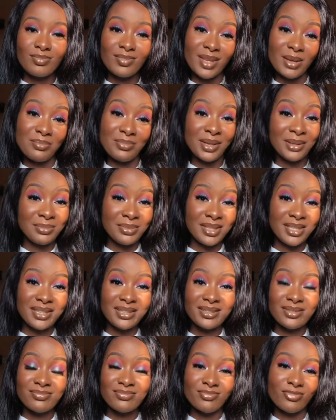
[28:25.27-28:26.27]

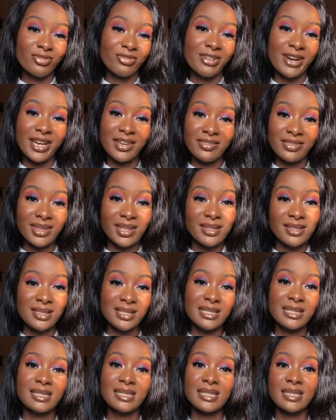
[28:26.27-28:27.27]
maybe
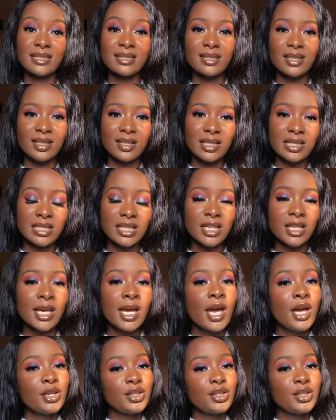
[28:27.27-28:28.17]
5:30, 6:30,